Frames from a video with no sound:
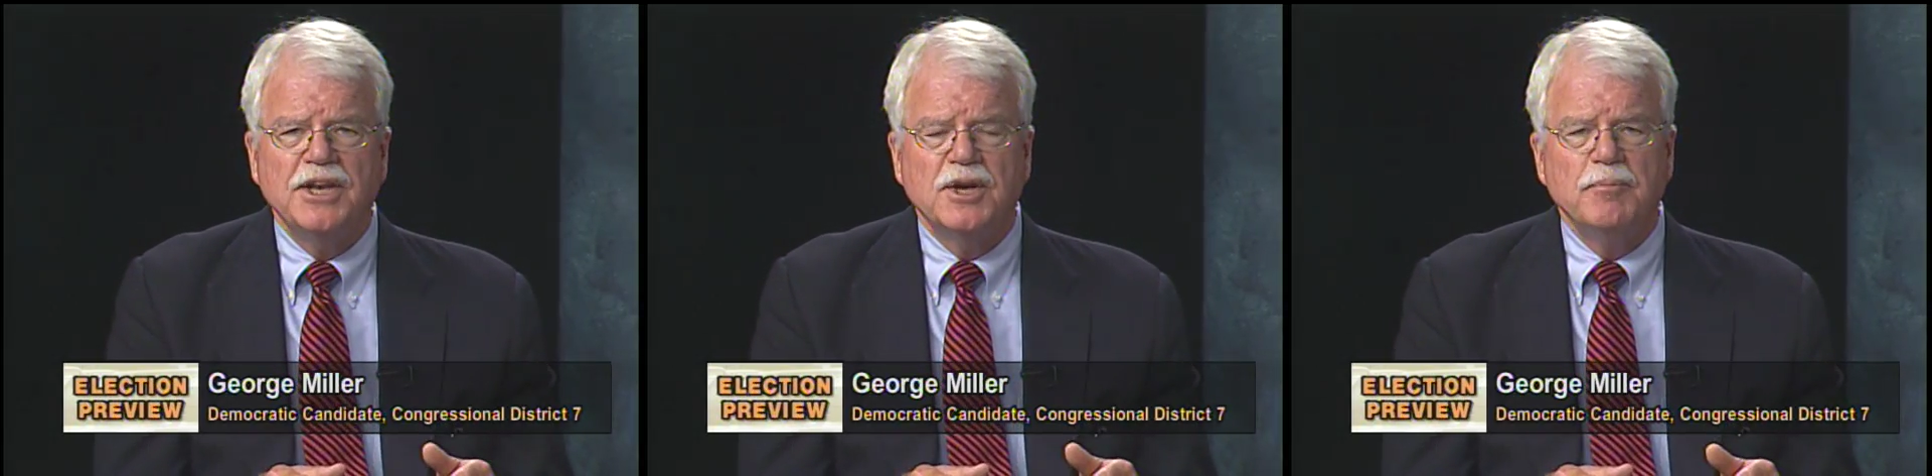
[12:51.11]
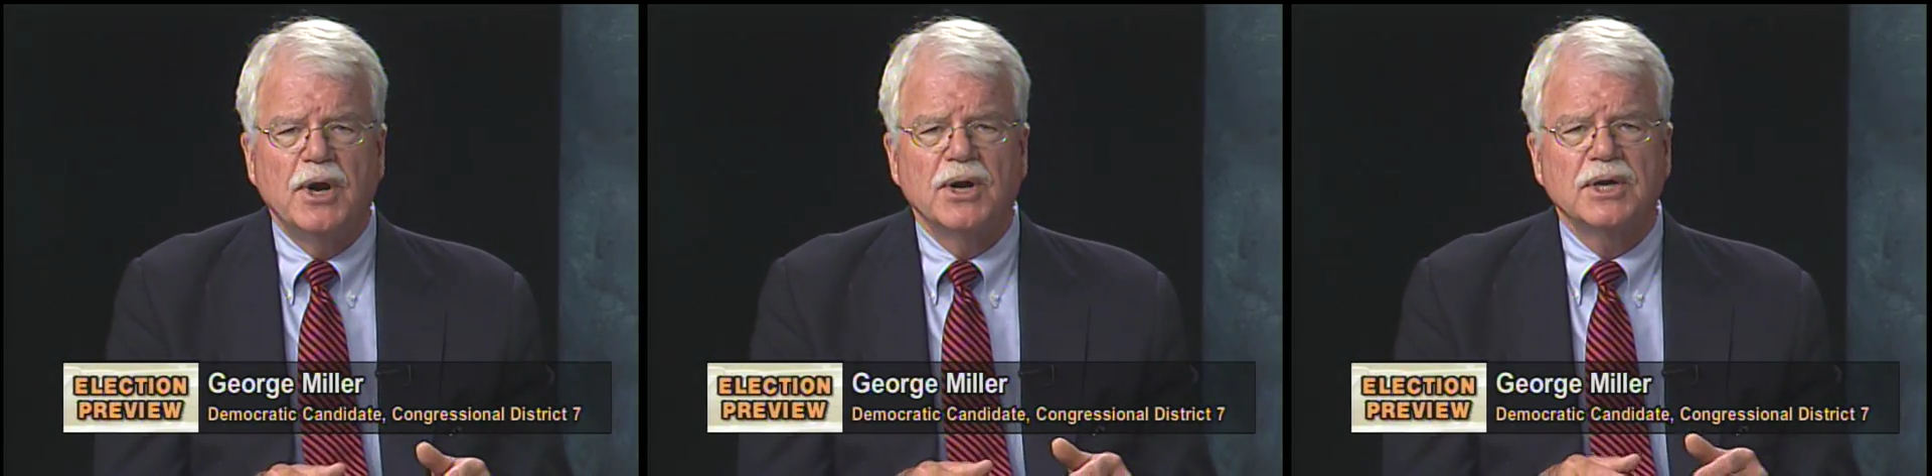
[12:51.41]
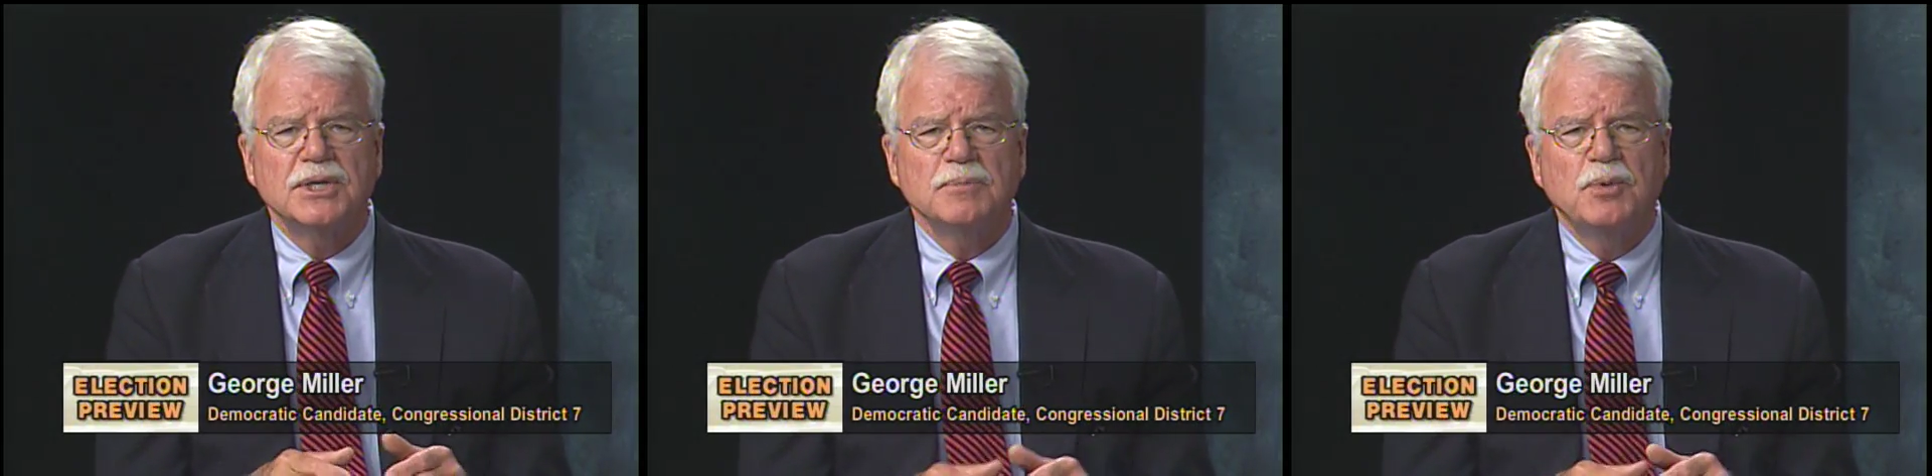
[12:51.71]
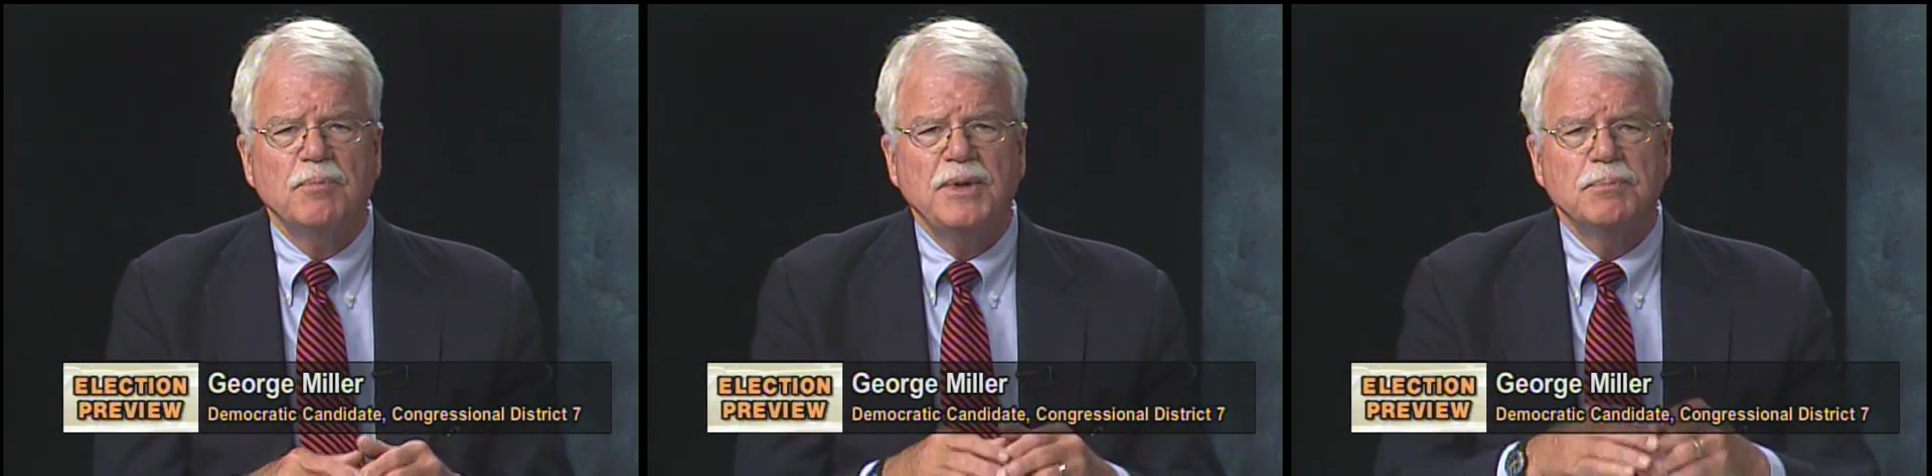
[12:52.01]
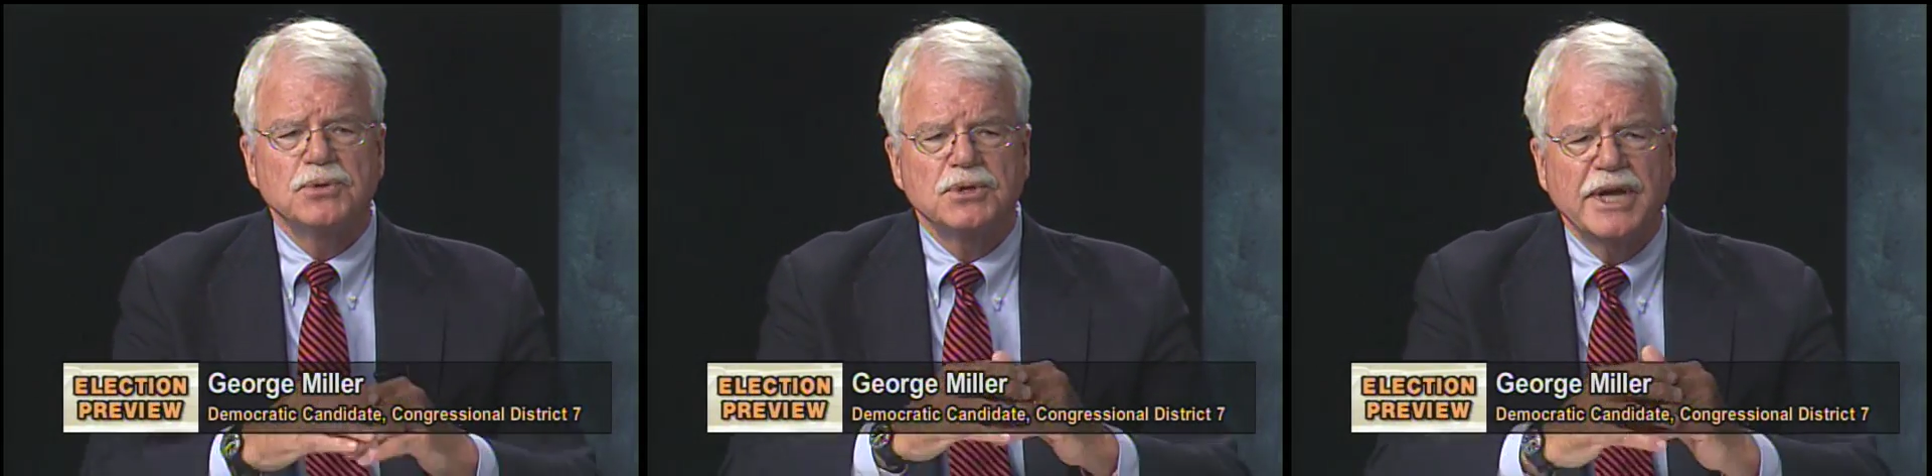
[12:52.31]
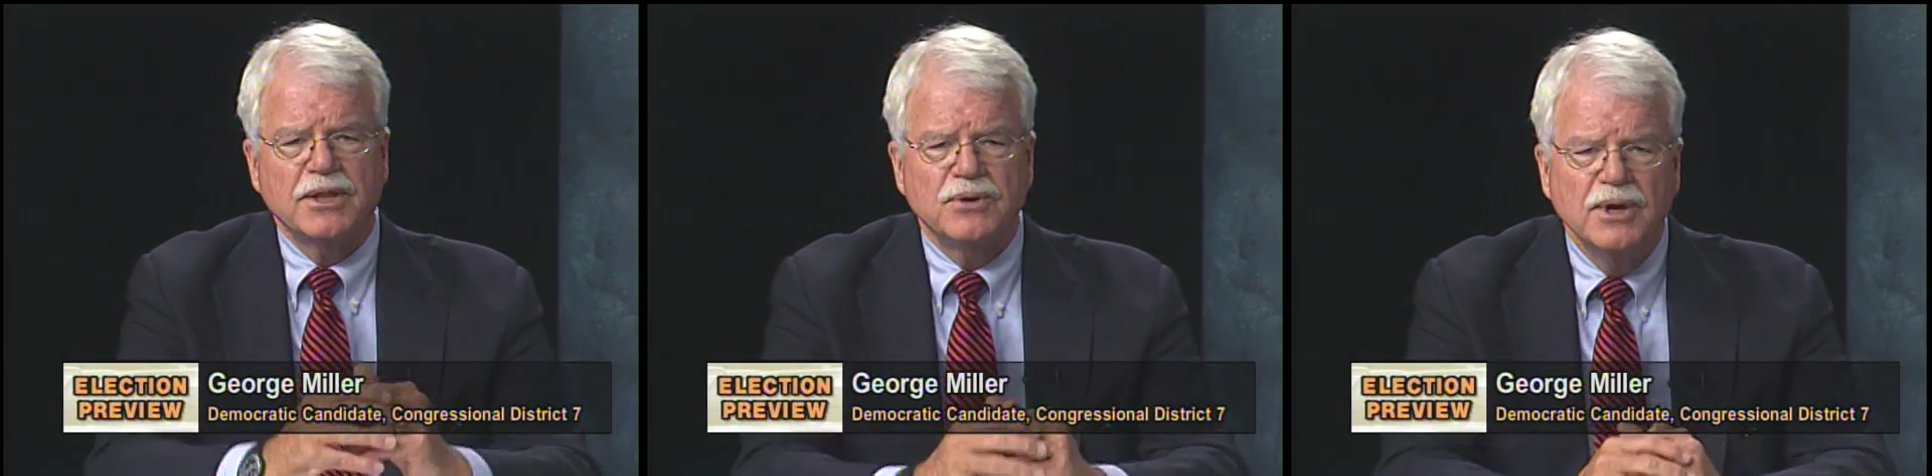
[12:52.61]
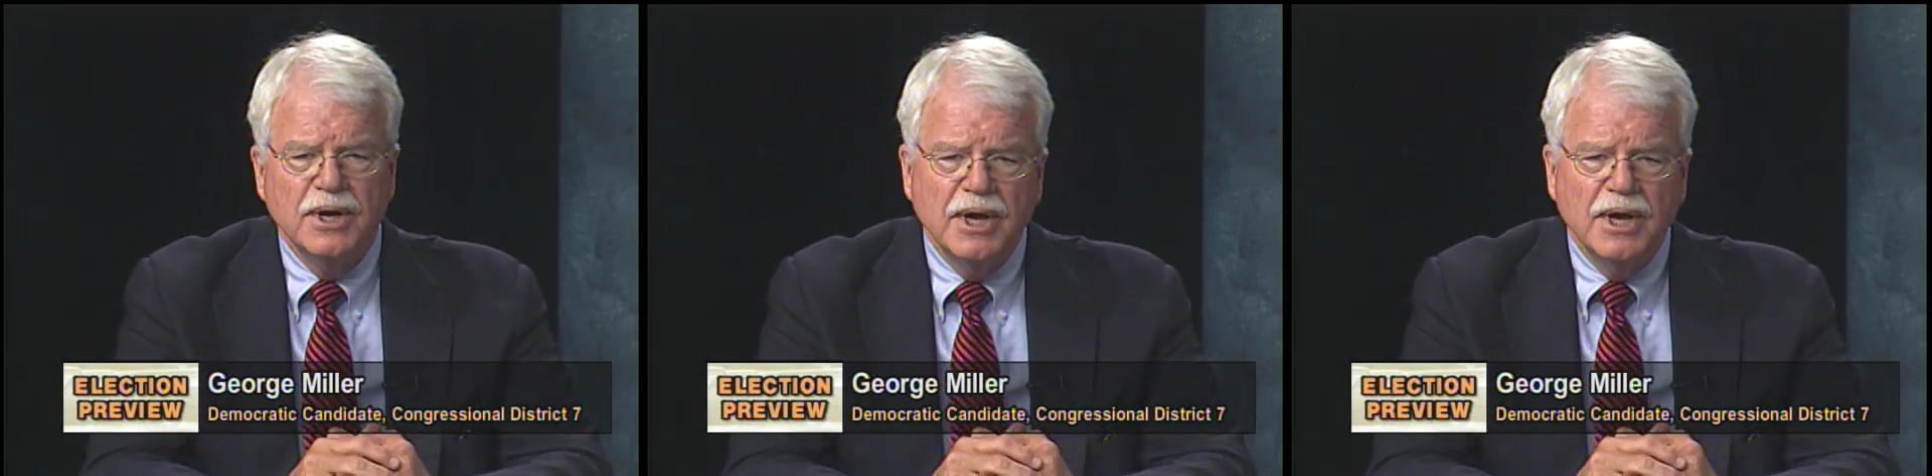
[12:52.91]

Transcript: in America to put people together